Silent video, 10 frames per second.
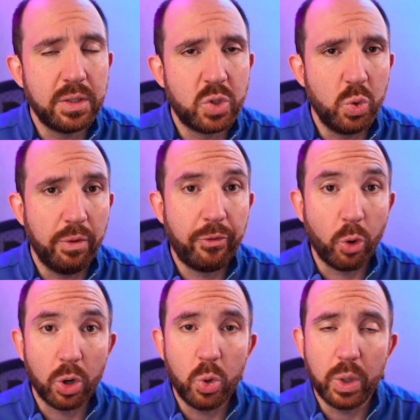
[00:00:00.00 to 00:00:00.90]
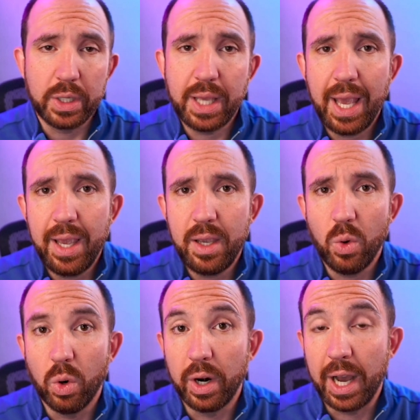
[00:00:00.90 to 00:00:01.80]
into a
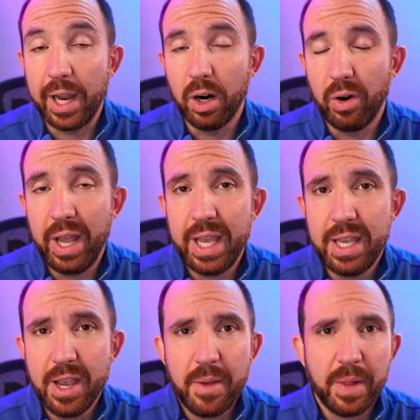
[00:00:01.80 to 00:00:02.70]
401k or an IRA,